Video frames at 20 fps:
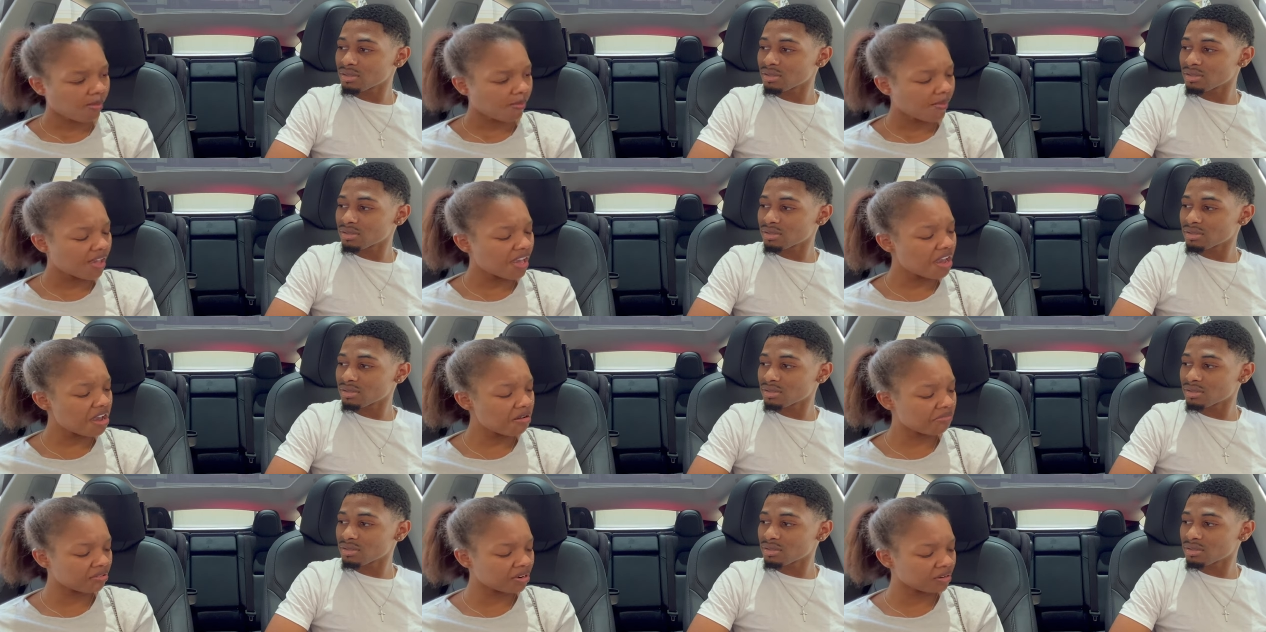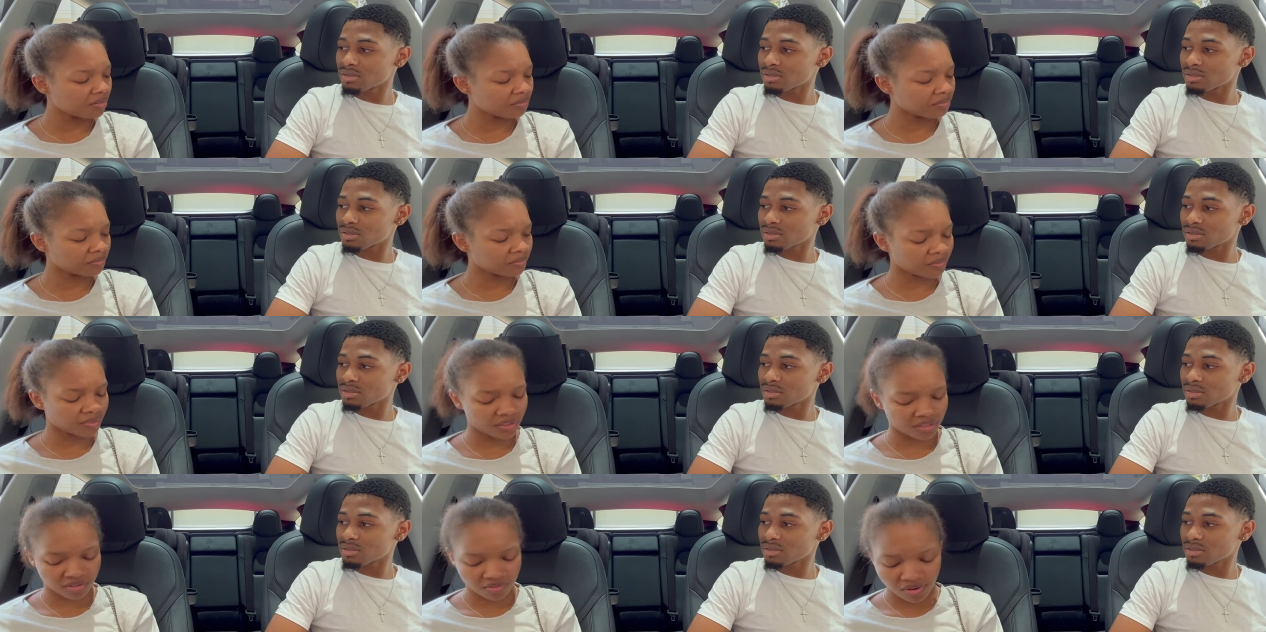Speaker 1: Yeah, but
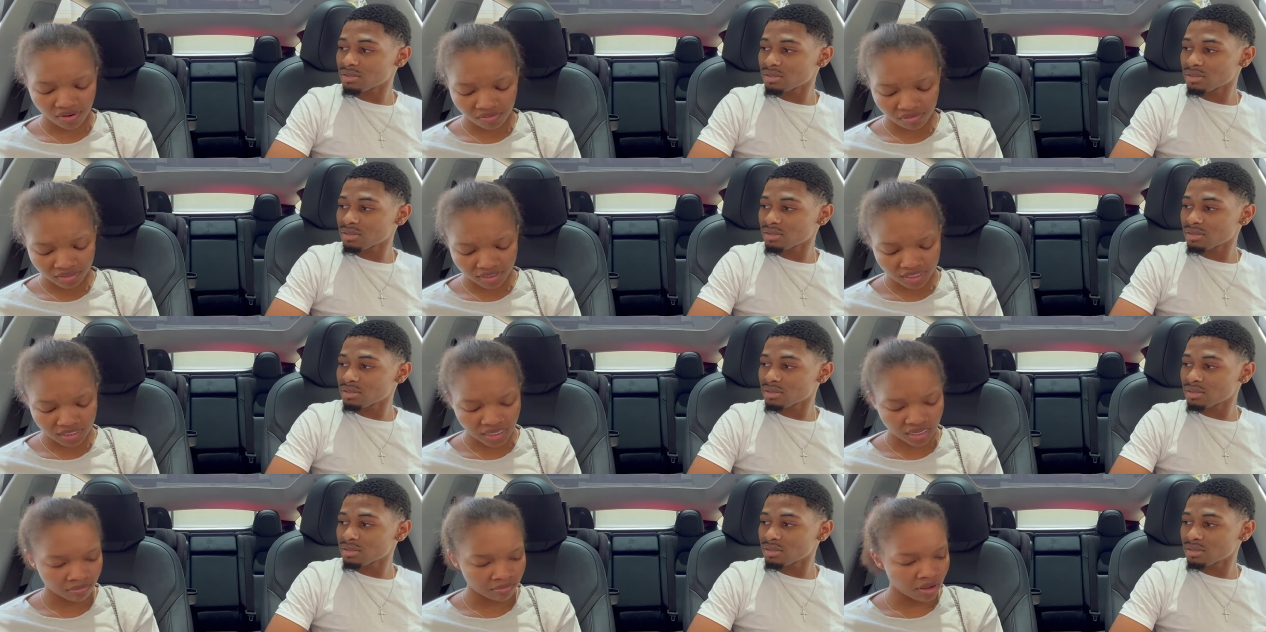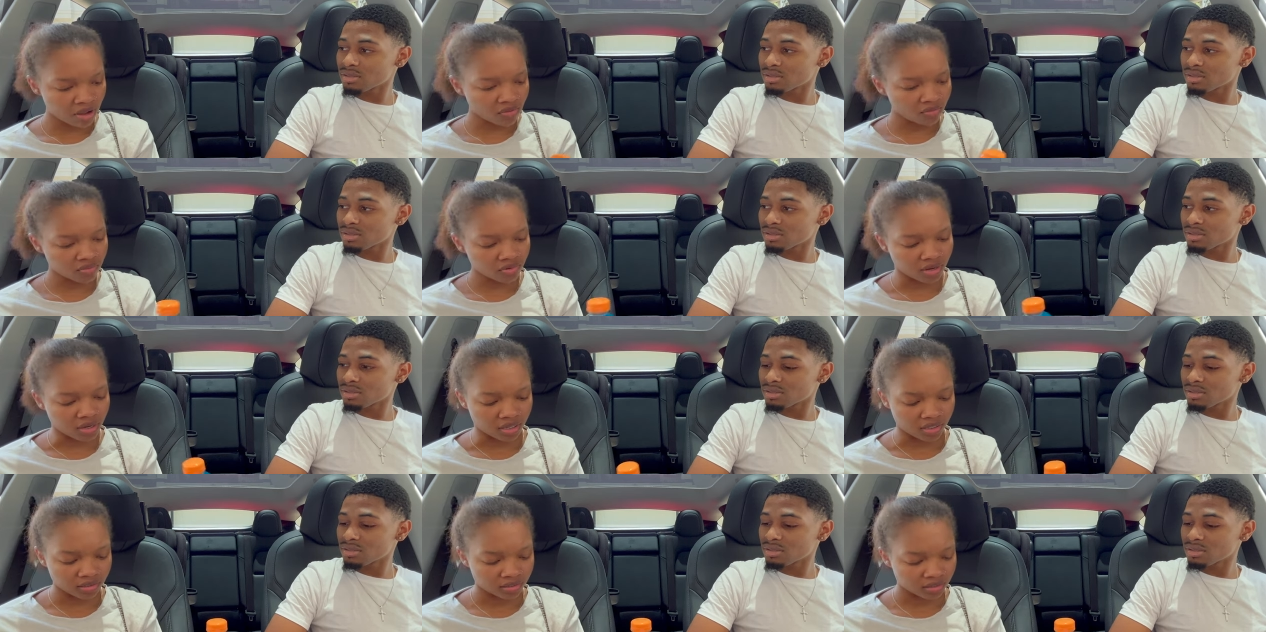why do it taste like mouthwash?